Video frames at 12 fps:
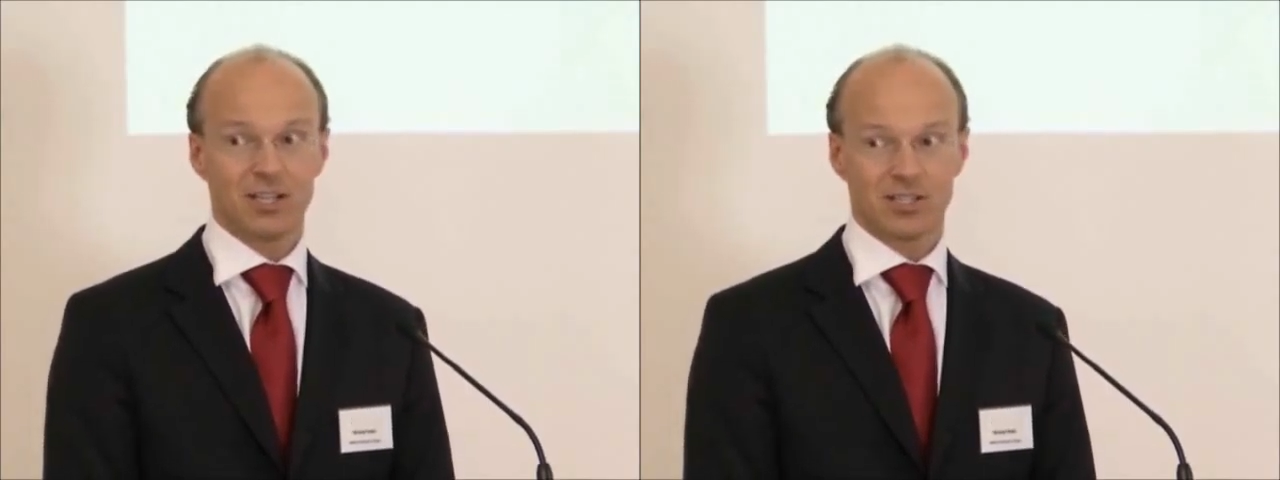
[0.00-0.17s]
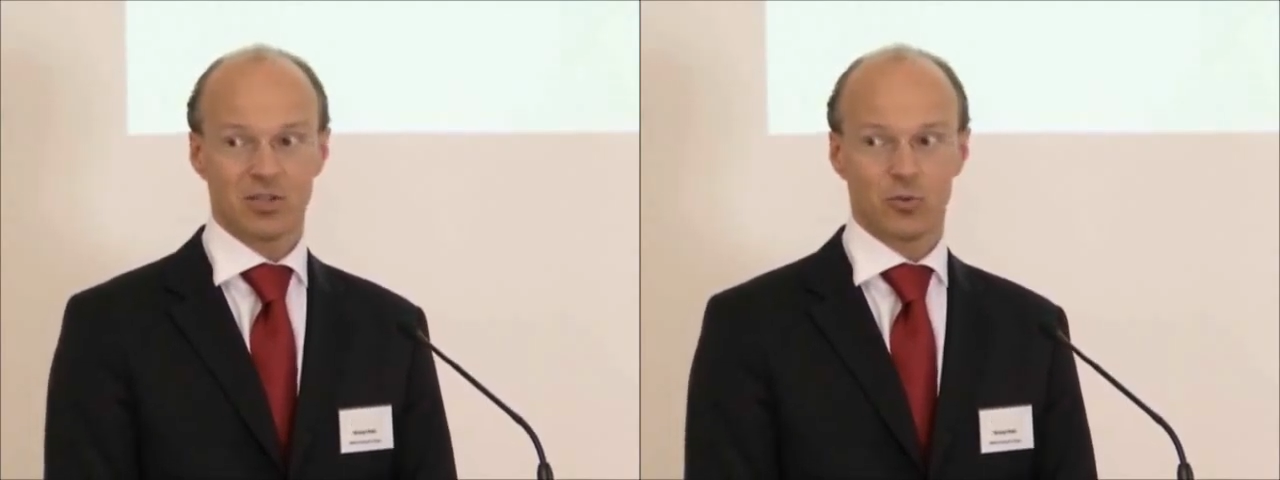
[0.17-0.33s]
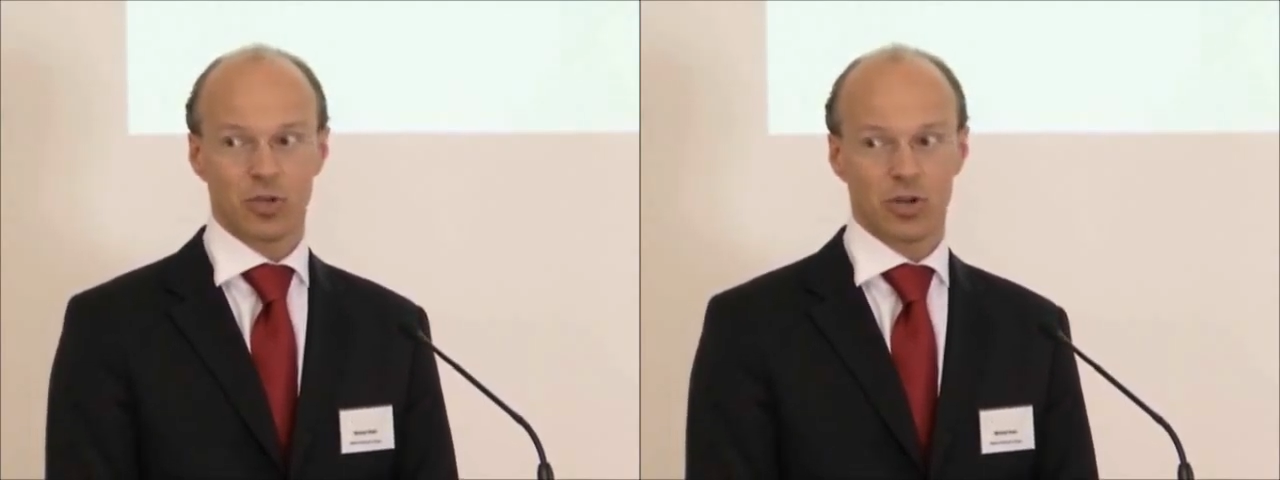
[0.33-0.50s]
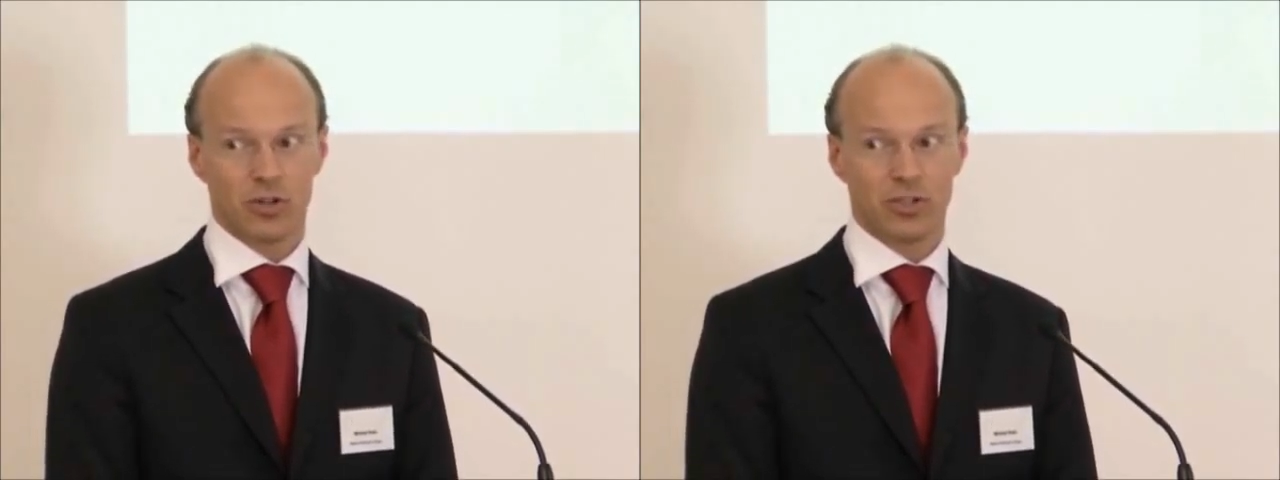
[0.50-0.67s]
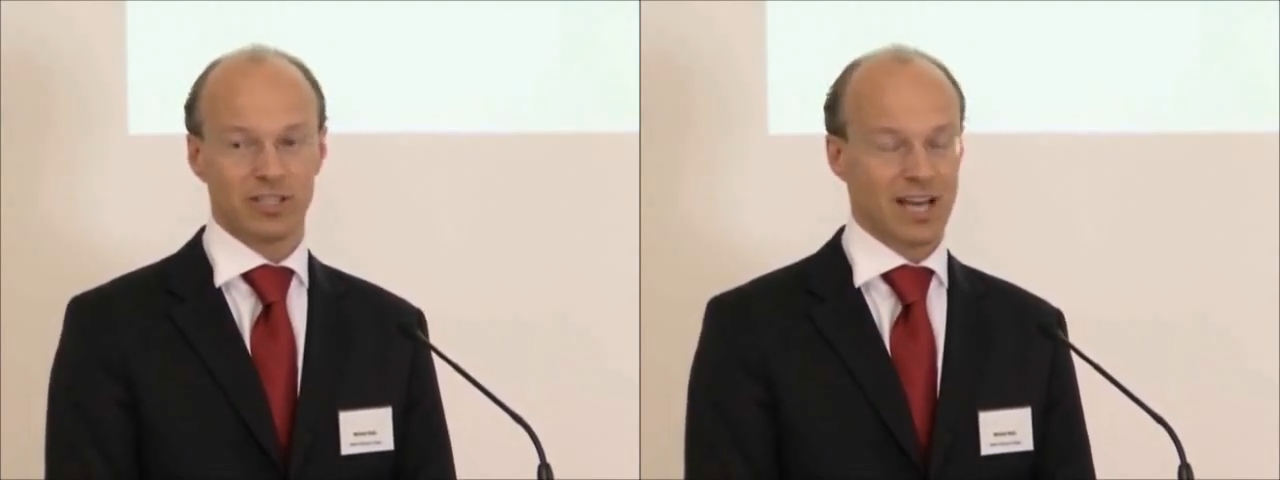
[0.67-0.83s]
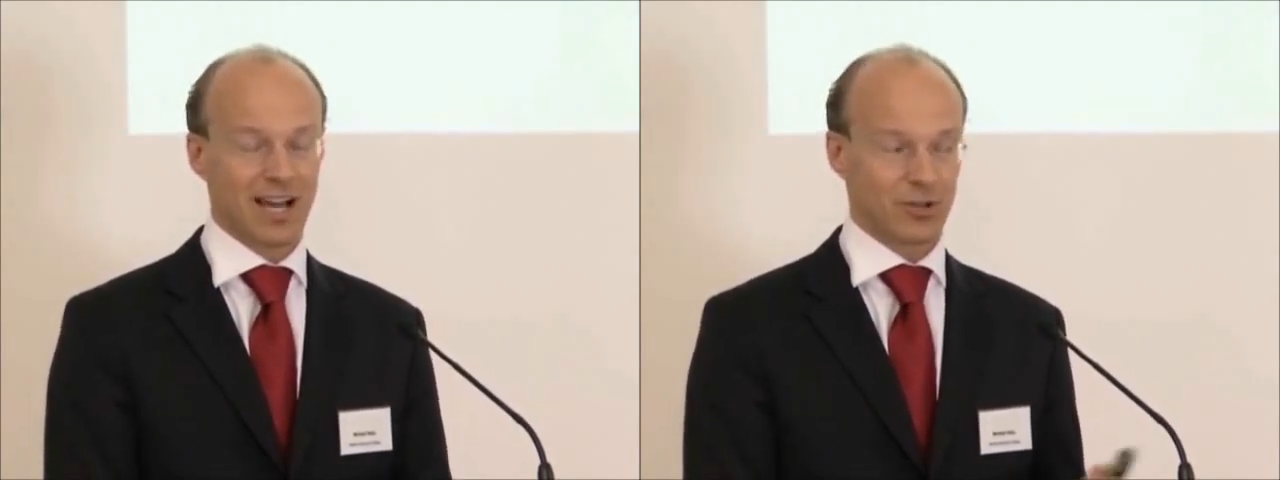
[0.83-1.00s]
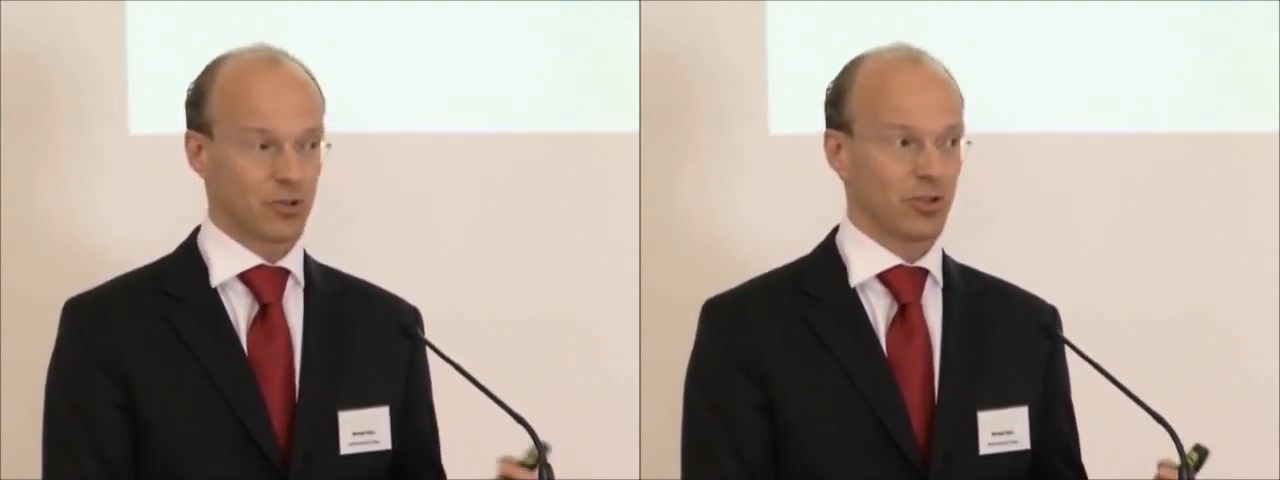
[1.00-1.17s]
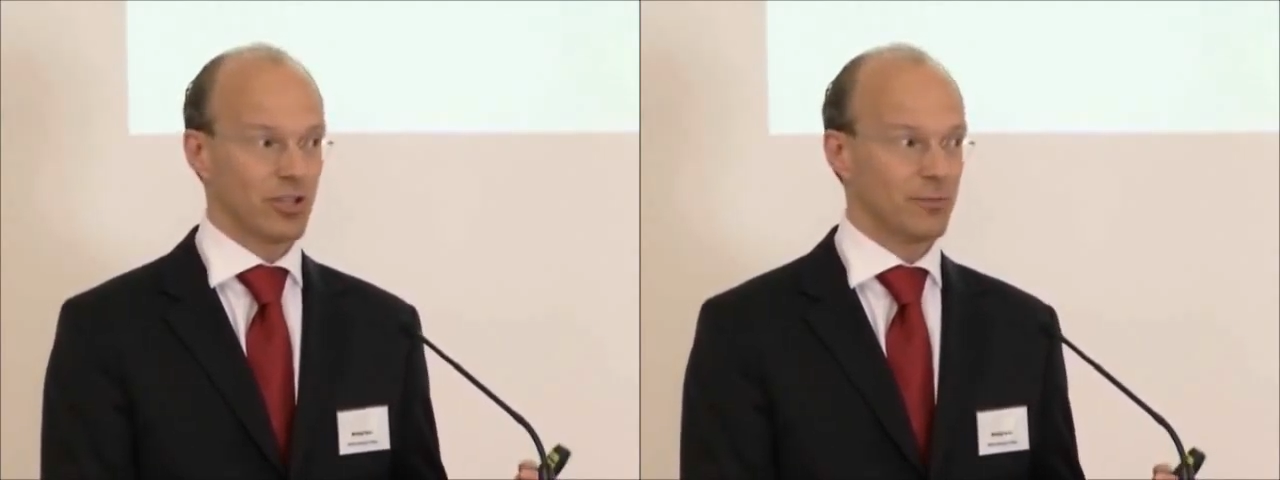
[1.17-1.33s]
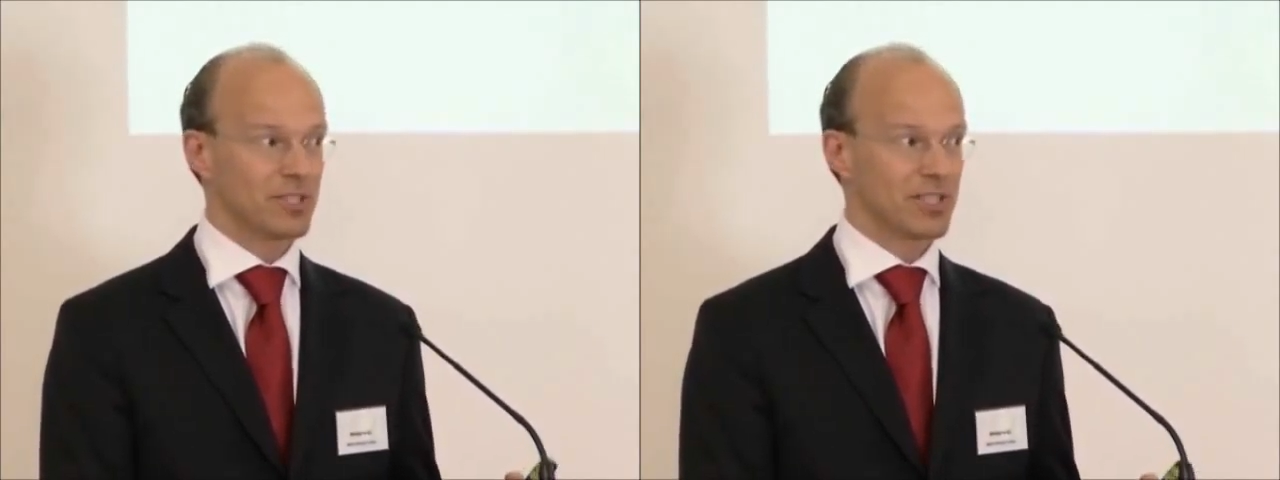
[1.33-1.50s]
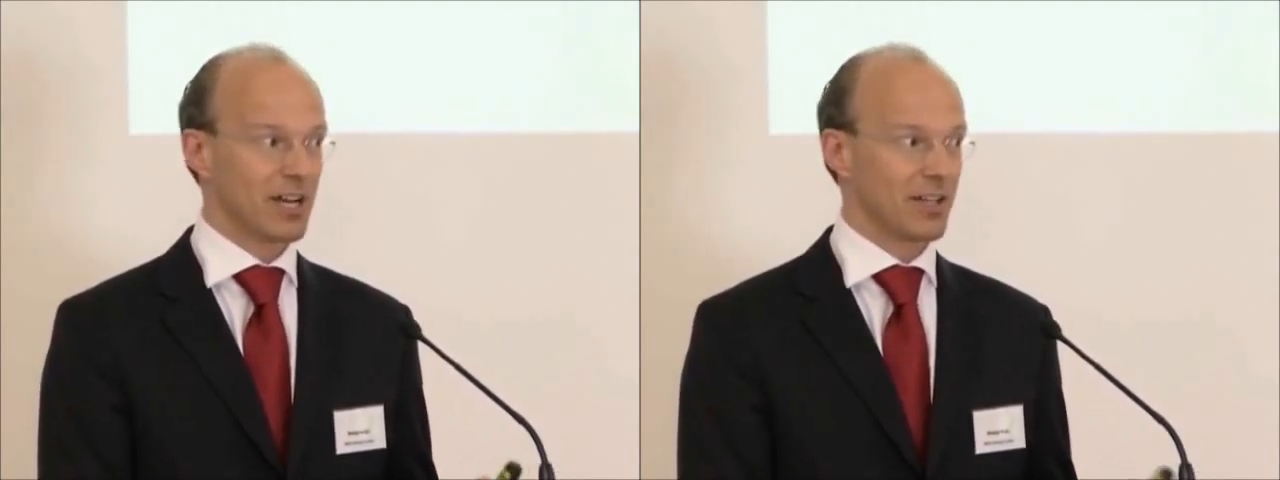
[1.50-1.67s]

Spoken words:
So we all need acronyms,